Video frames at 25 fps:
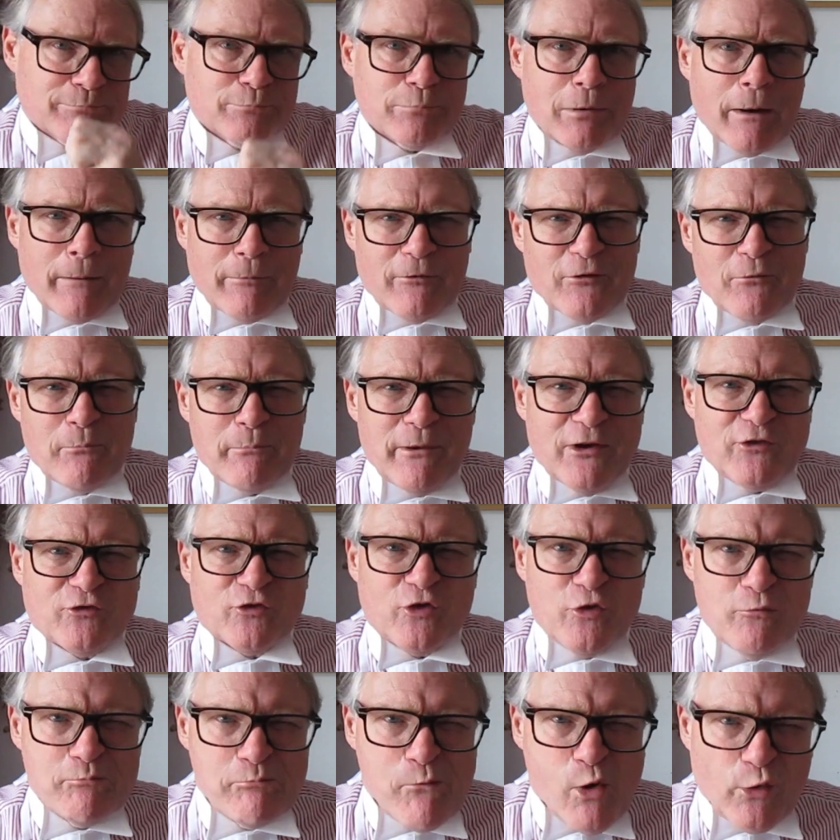perhaps a bit
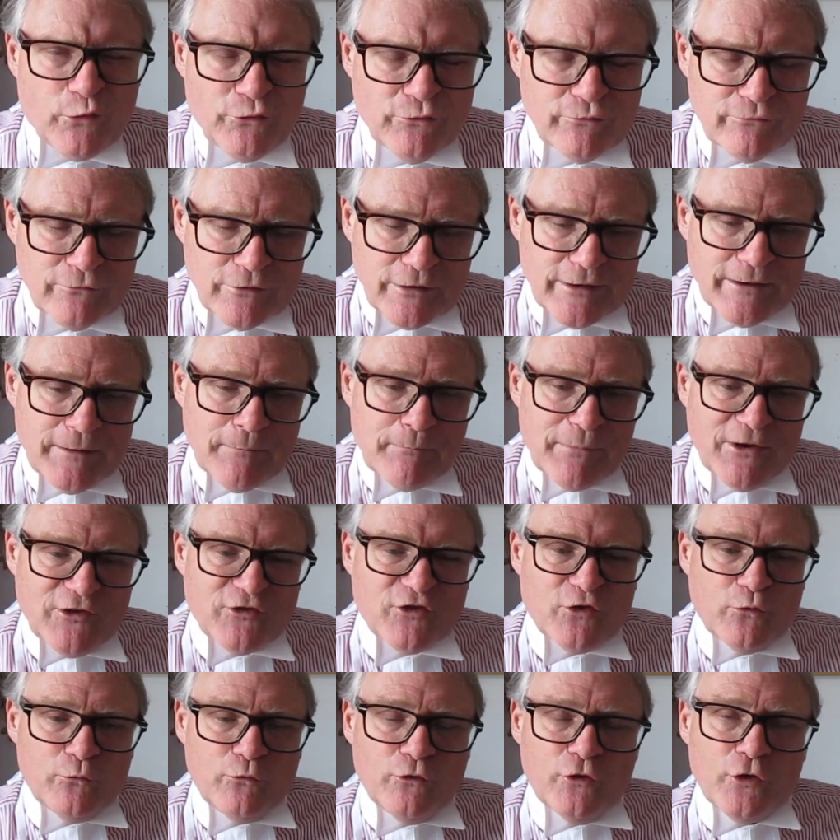too modern, really, a bit
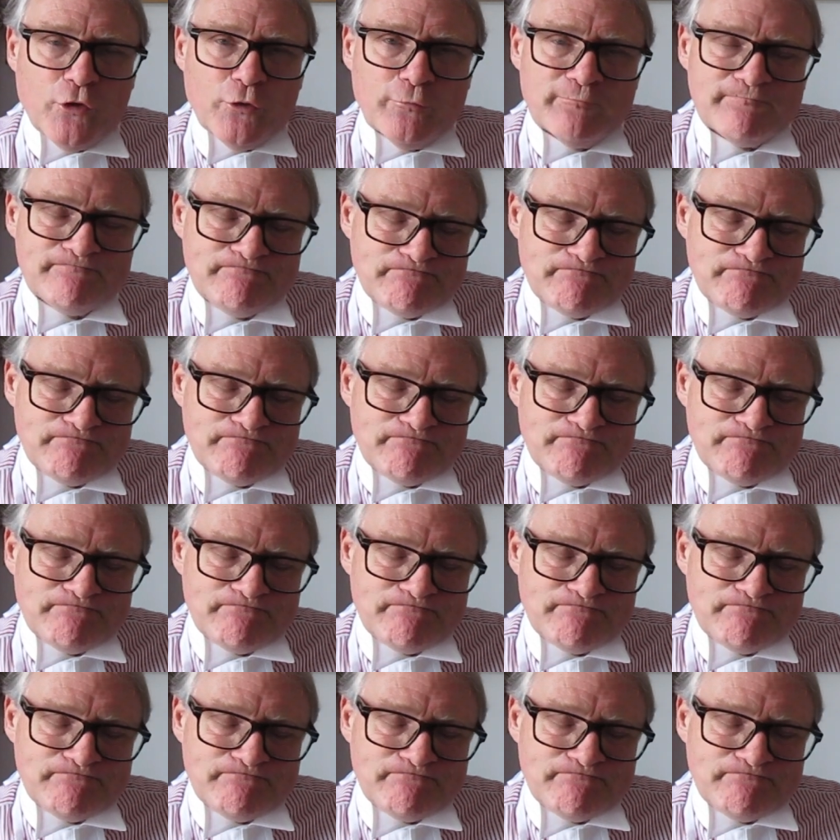too new.